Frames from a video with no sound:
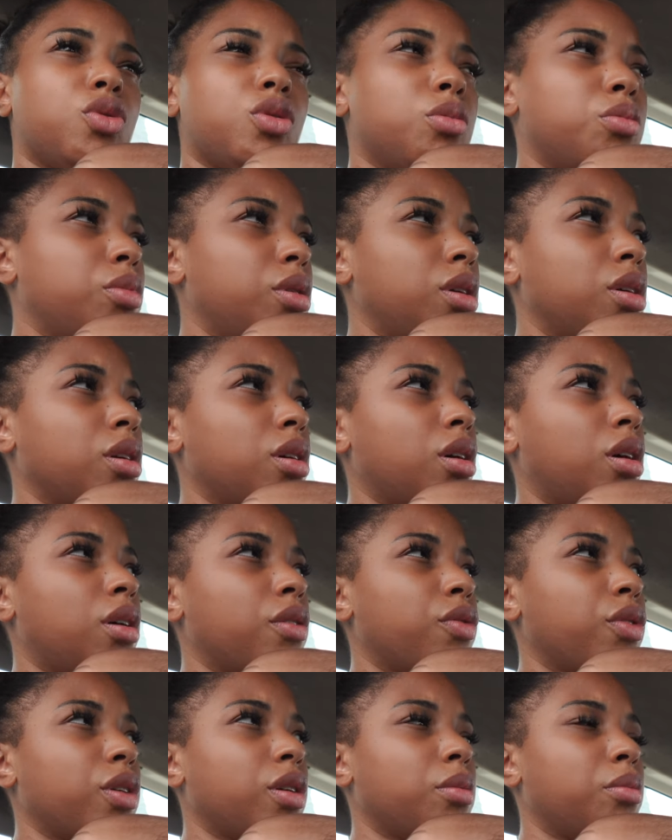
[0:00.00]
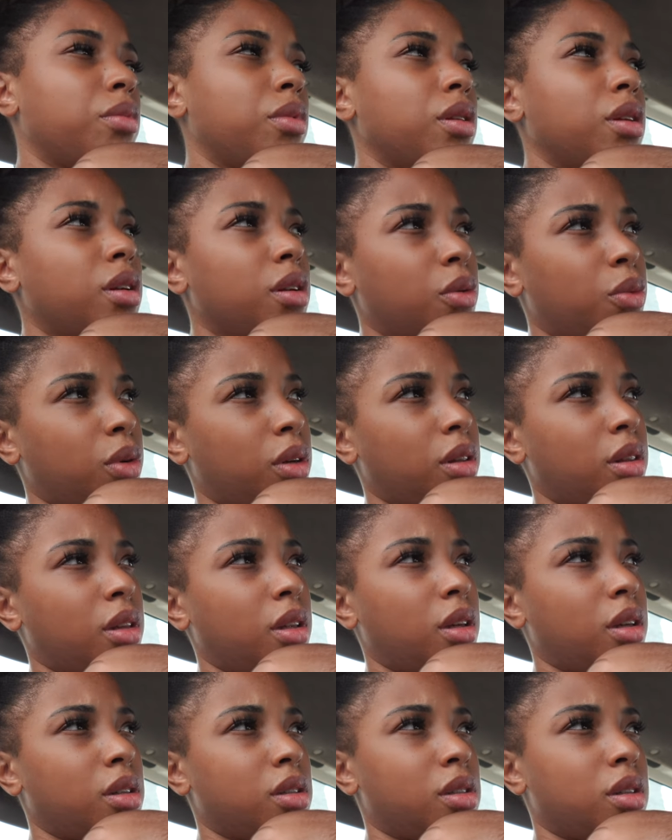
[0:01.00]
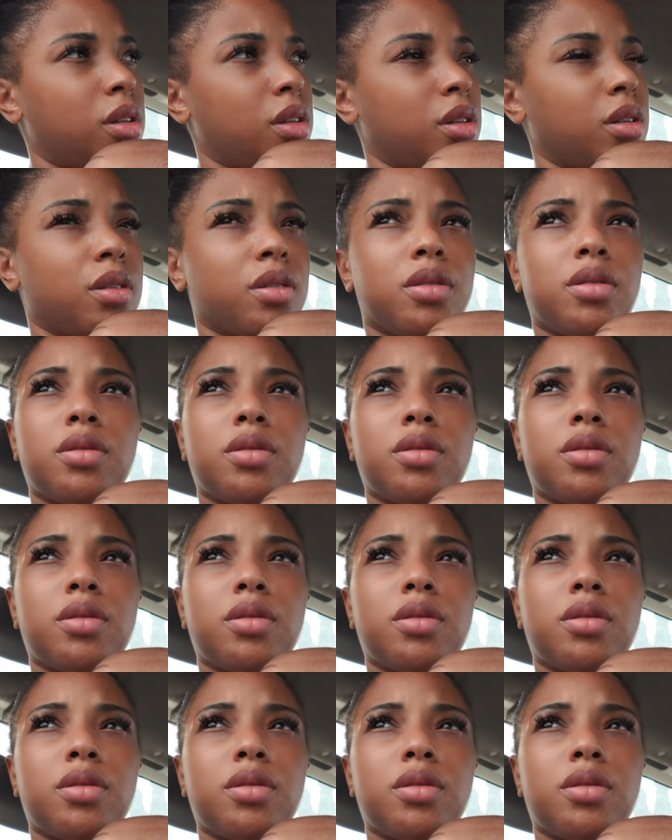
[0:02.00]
I'm being offered a million and one things here.